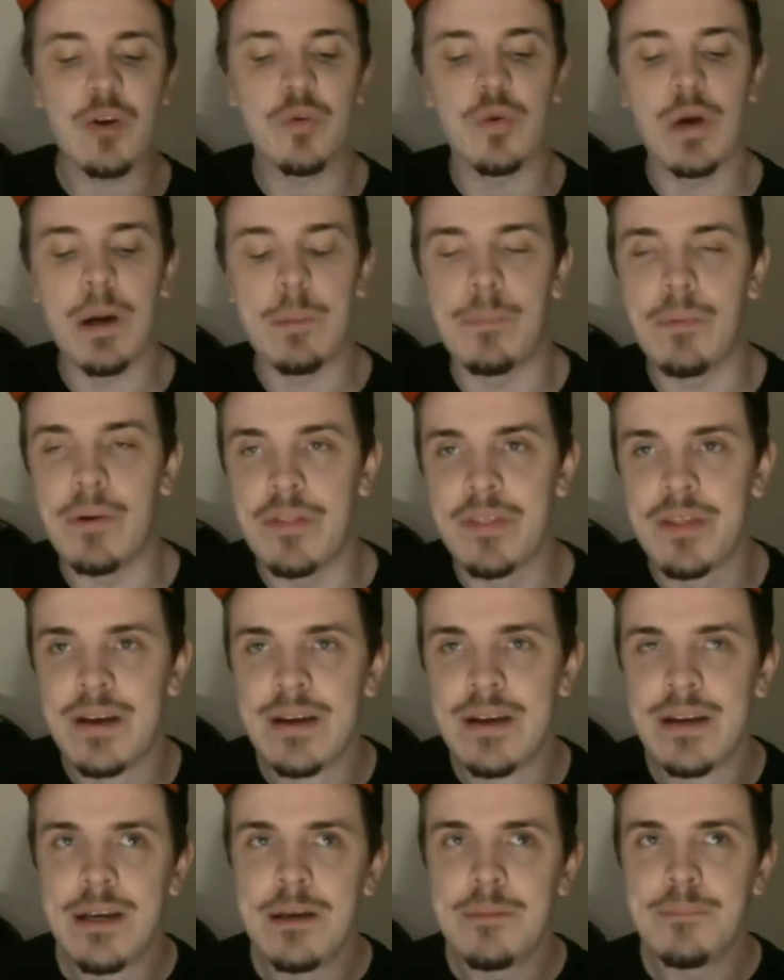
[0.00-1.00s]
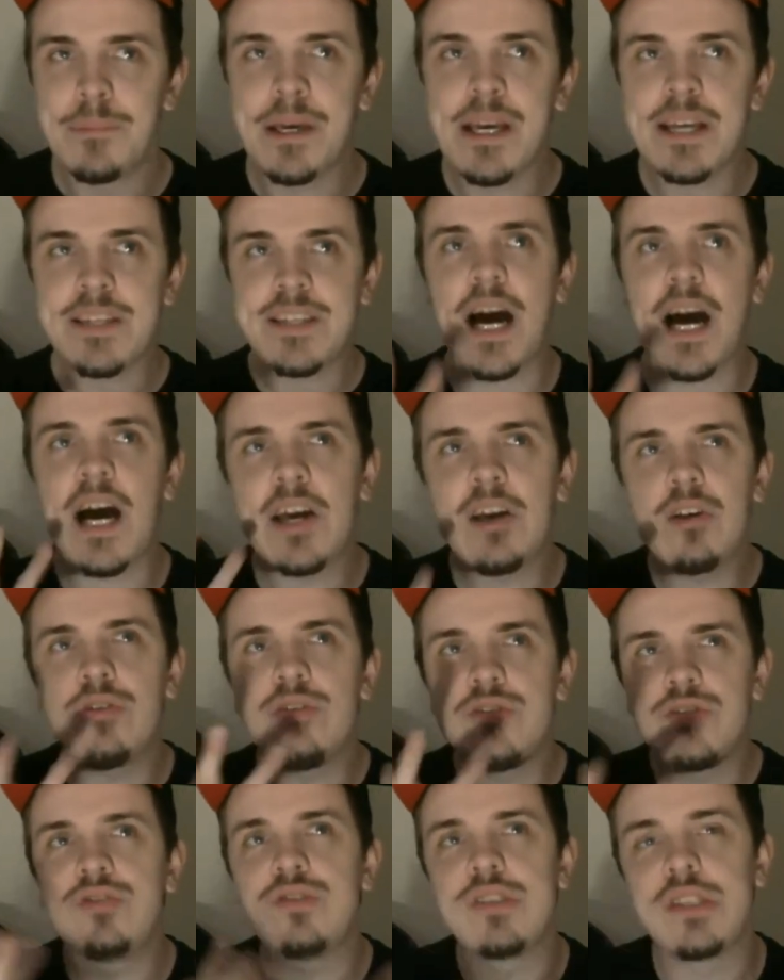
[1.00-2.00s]
grew up with, because I
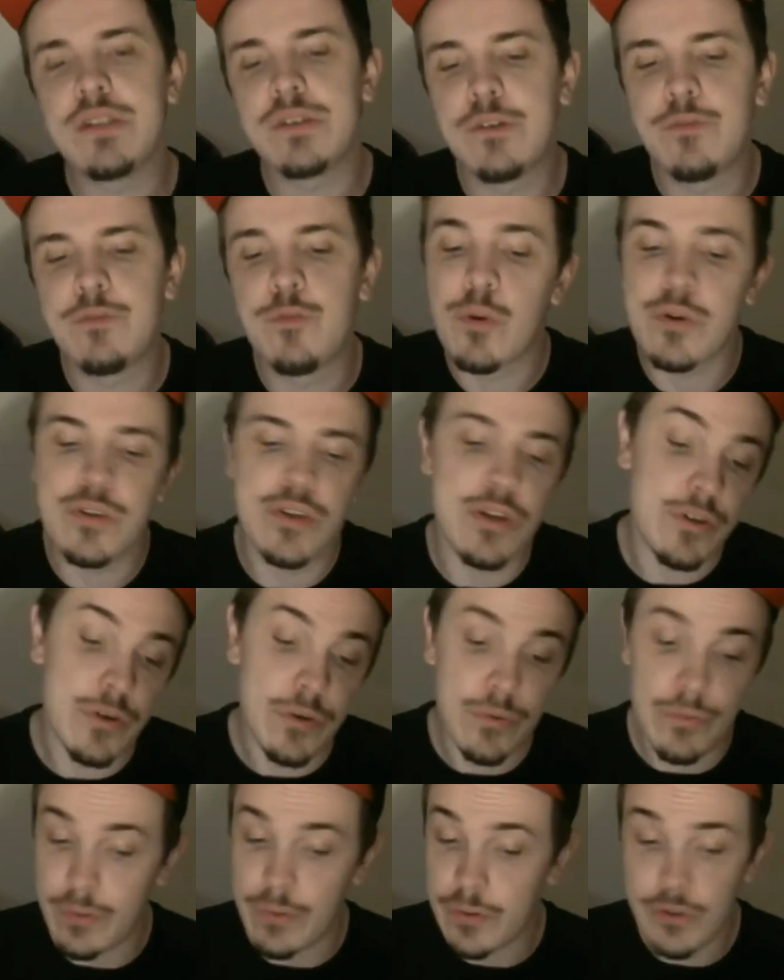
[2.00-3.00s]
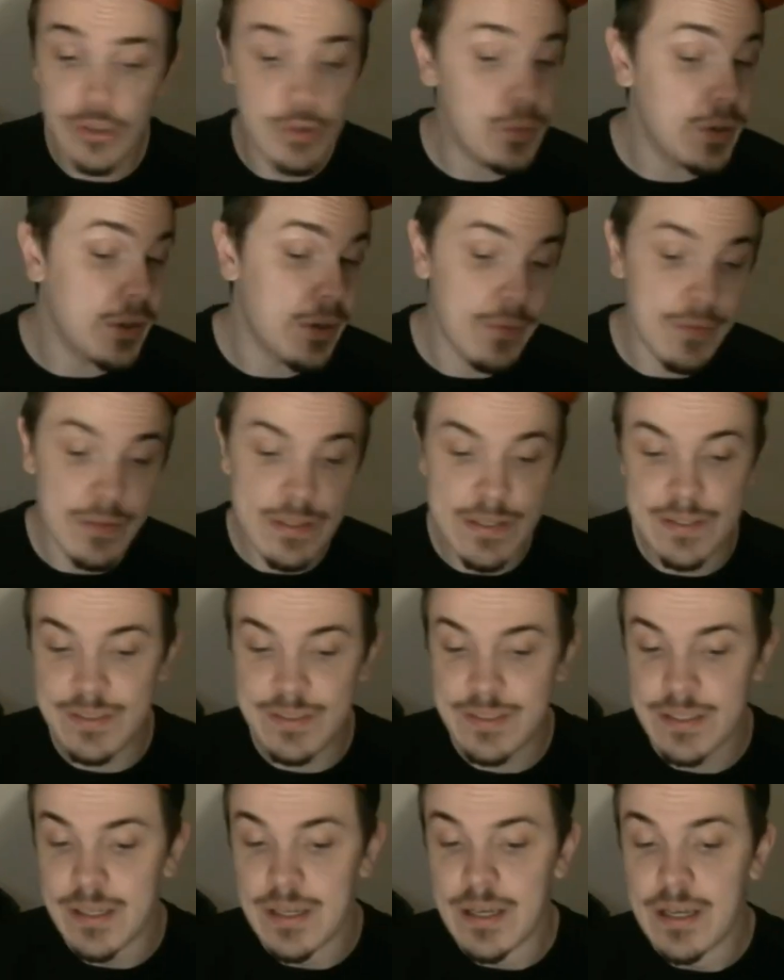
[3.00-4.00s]
always used to look forward to do, doing all this.